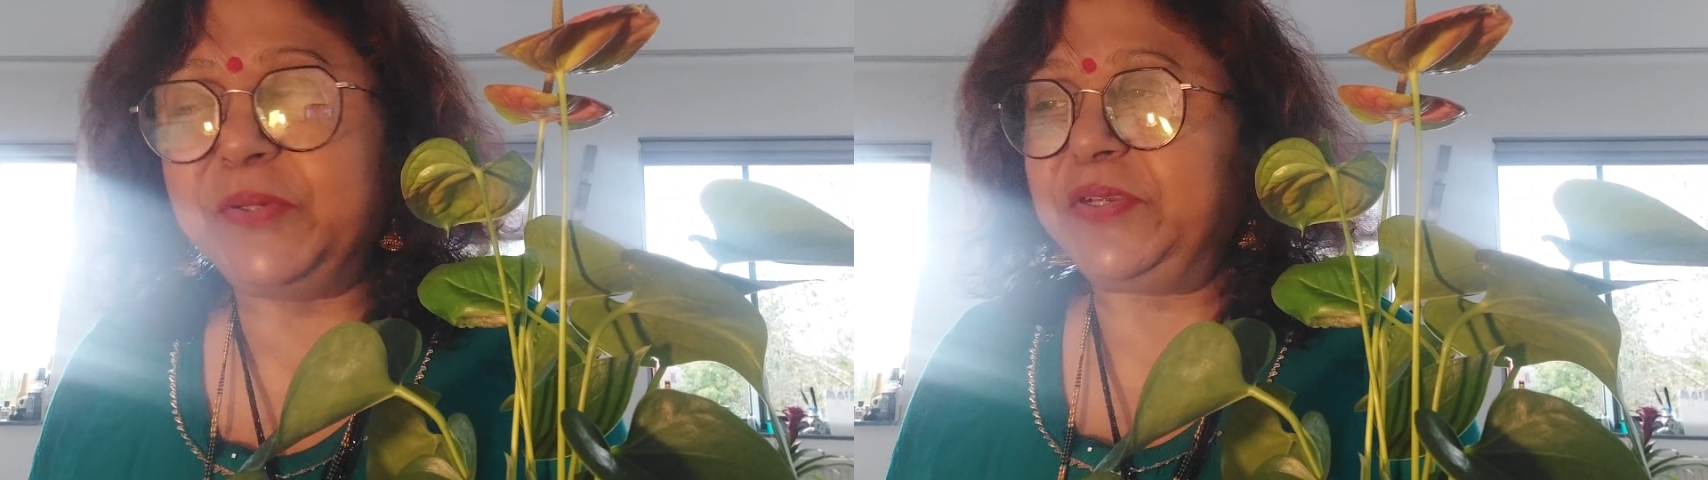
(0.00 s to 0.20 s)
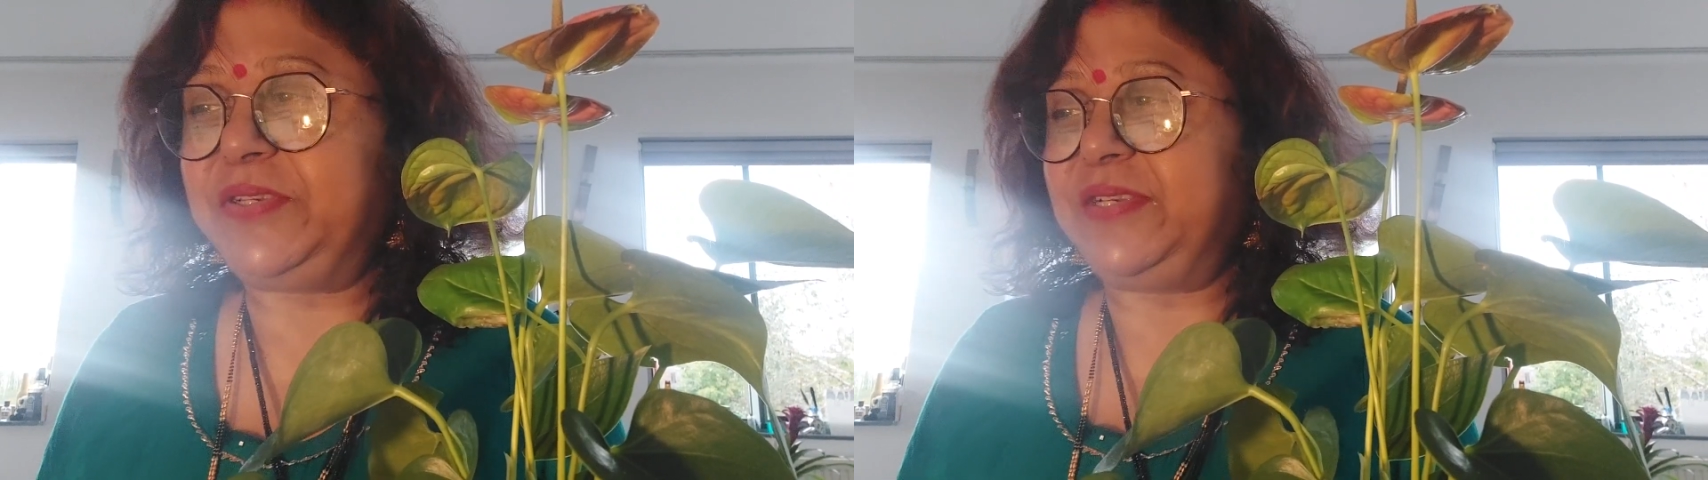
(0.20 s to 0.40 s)

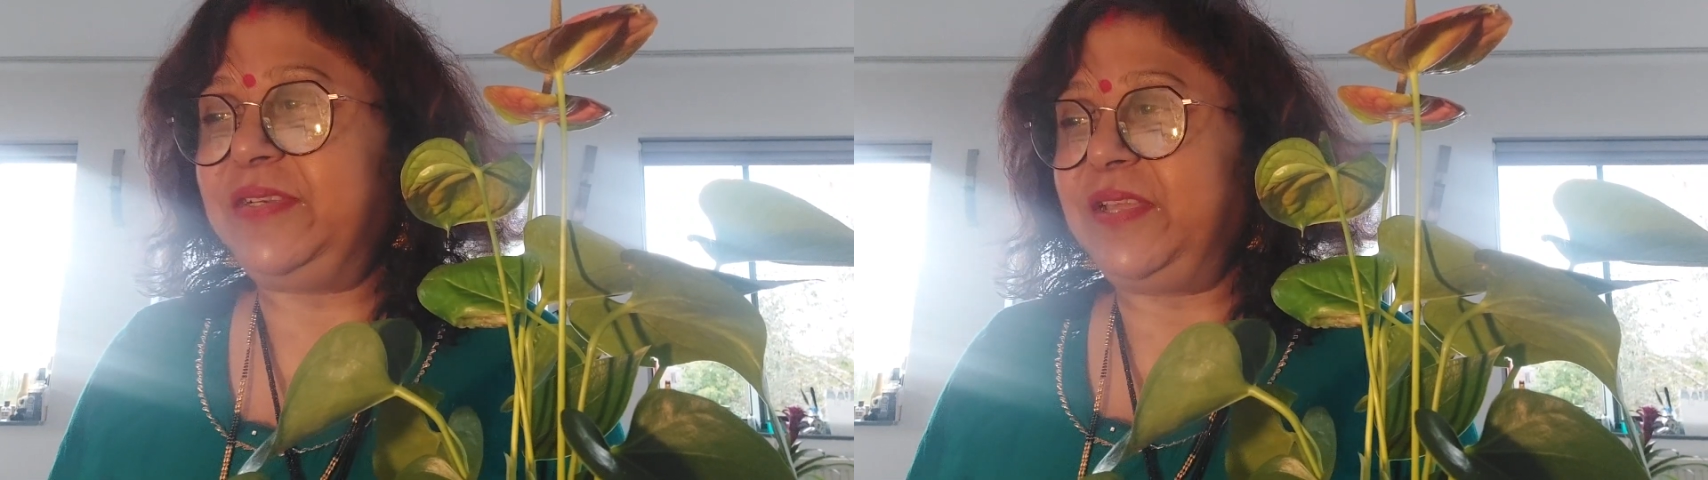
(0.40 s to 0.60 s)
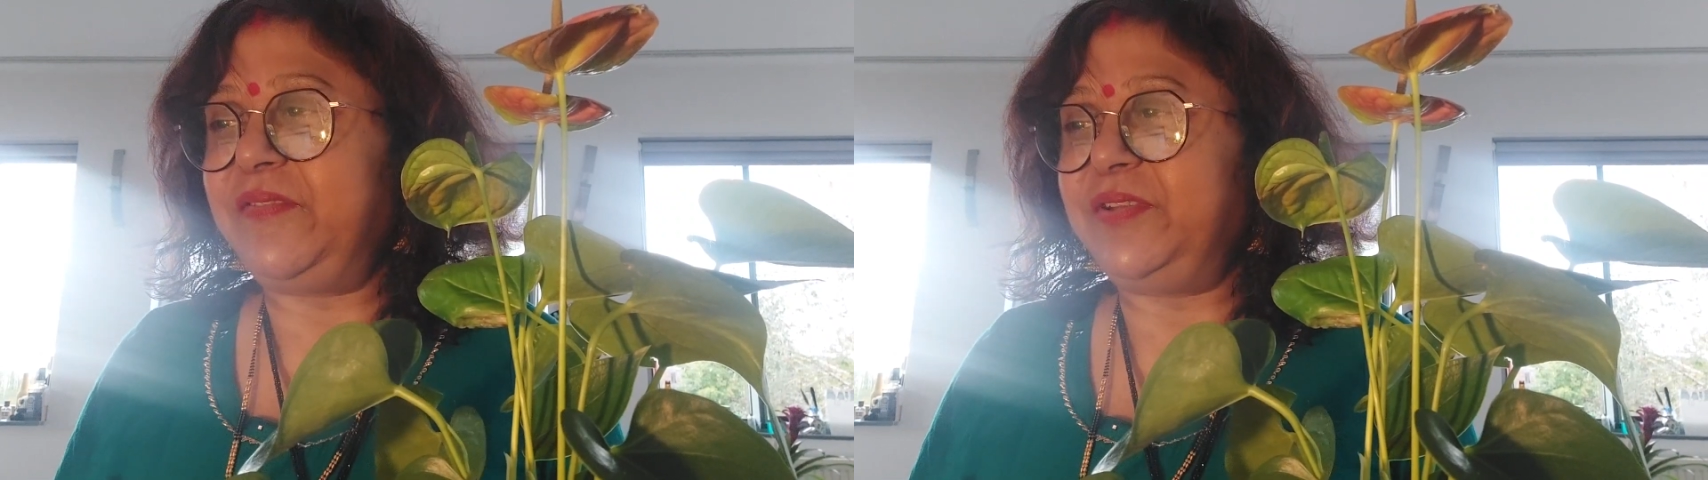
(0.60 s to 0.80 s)

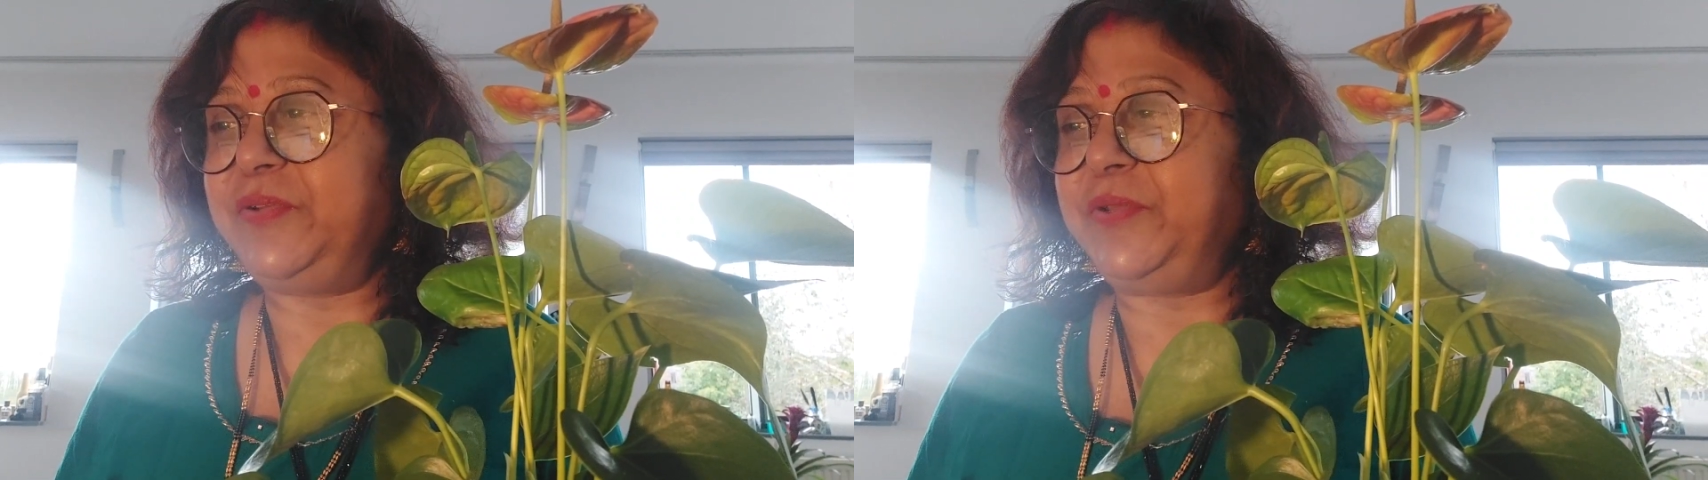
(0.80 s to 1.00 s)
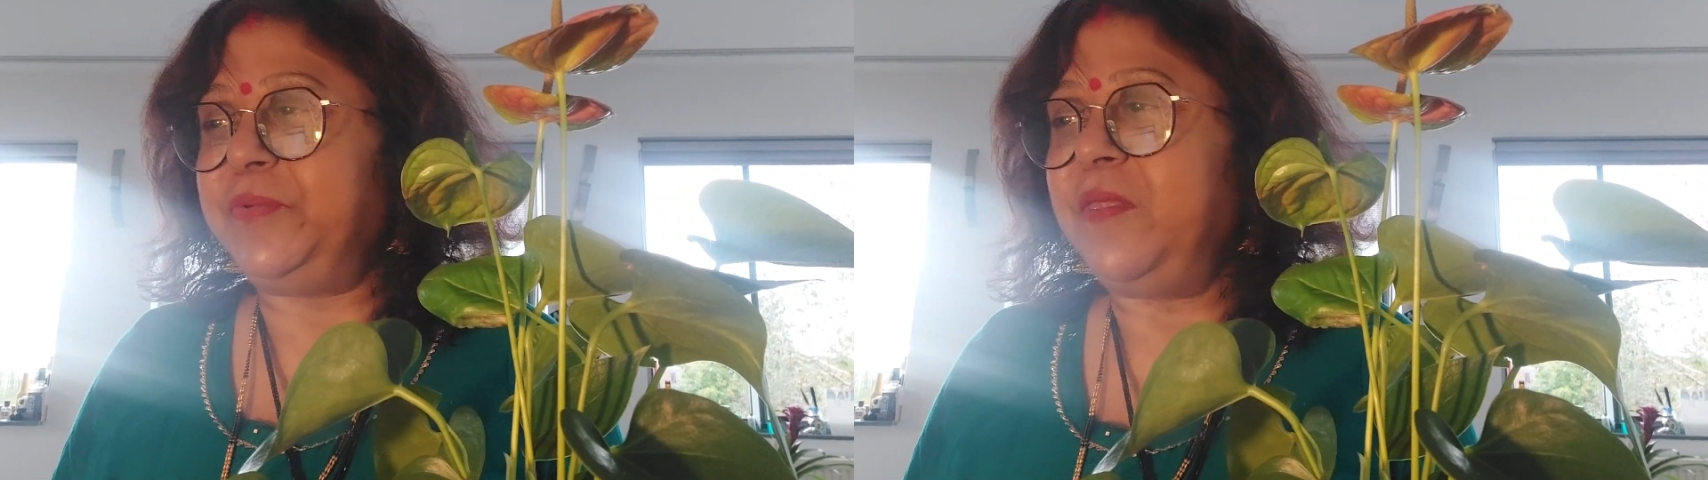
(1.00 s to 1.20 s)
question given
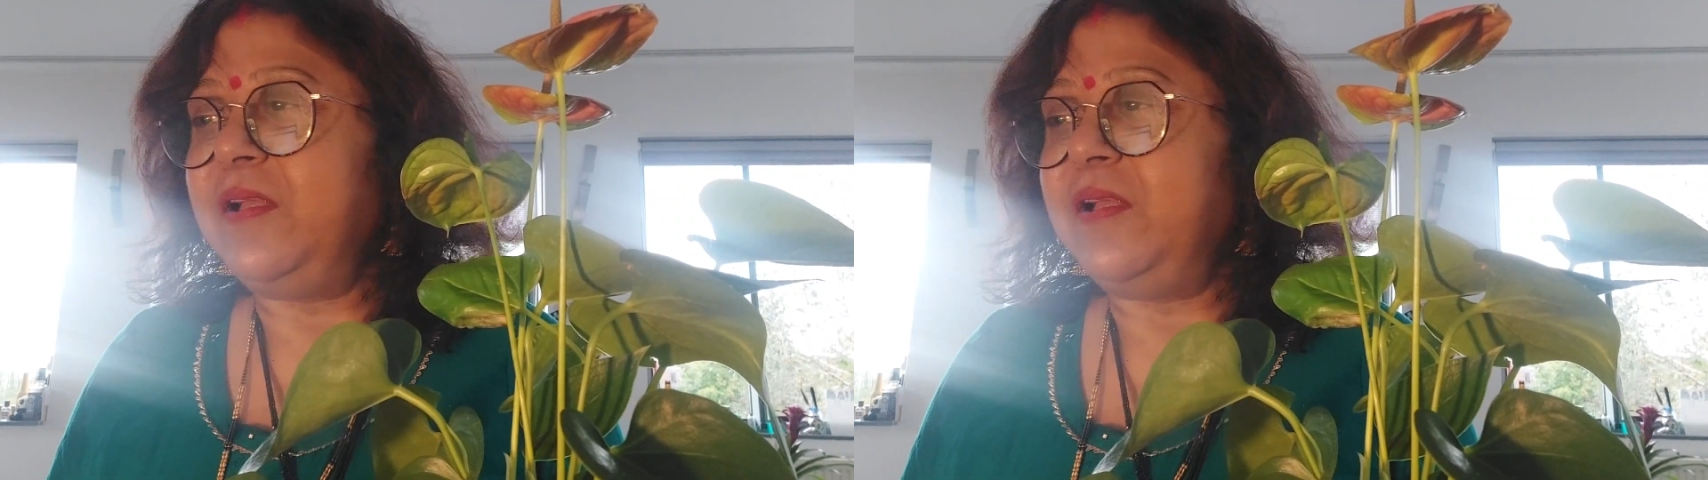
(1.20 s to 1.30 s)
to you.